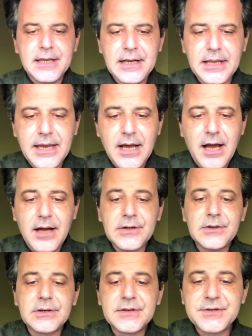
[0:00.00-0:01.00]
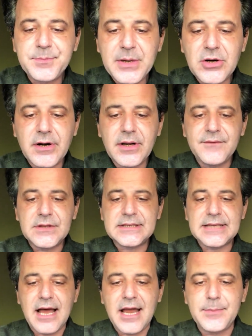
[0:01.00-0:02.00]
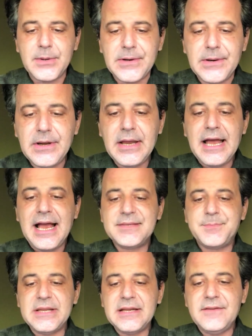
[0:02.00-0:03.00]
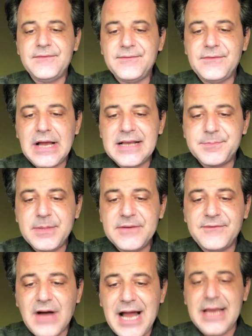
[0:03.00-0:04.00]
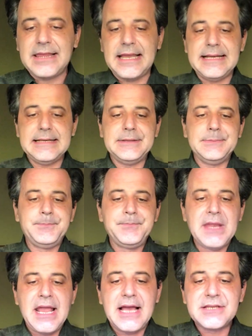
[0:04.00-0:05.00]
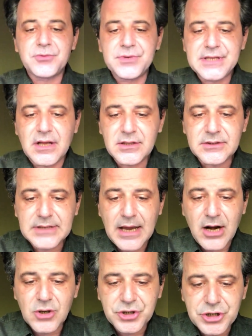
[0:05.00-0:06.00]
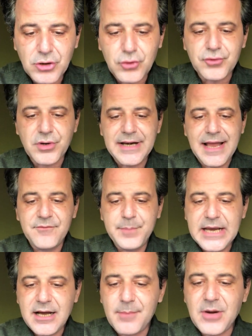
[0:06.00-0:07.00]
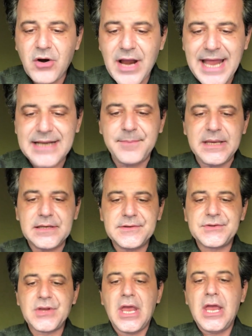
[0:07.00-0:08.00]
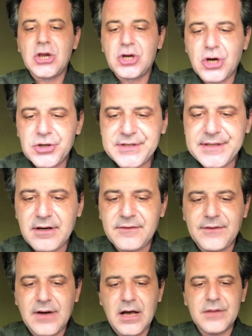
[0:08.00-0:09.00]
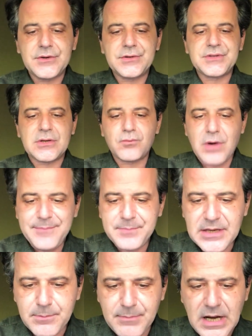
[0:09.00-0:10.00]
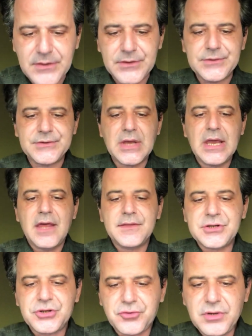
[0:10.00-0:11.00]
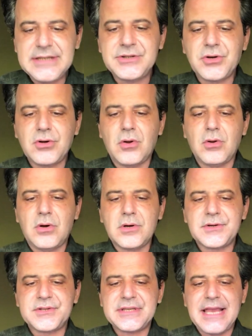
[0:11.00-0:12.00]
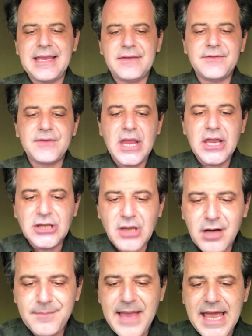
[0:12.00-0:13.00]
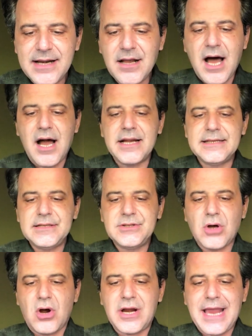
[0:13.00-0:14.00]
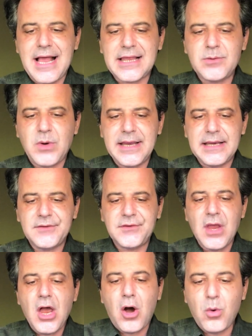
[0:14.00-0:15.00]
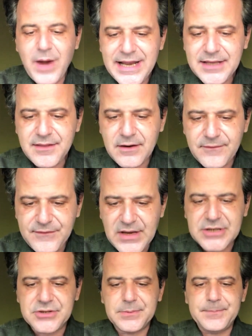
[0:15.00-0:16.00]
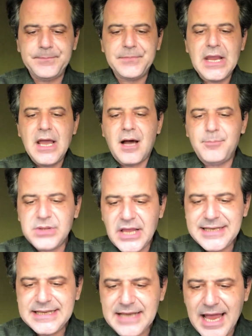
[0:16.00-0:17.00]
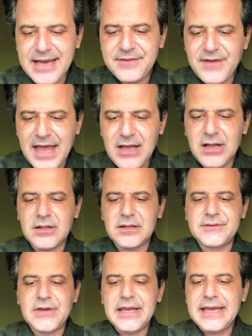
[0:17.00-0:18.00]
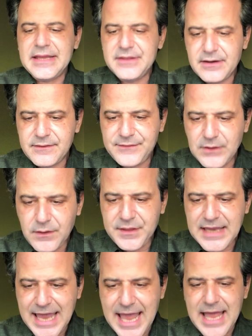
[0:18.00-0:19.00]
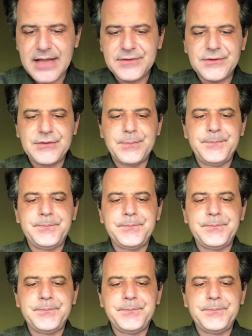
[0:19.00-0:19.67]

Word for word: Ilia, spirit of the Tiber, has been, in, has been violated. As a result, our children have become our enemies, curse their fathers, and rape their mothers. The streets are no longer safe. Young men hide in dark alleyways, awaiting their victim, a bloody knife held in their filthy hands.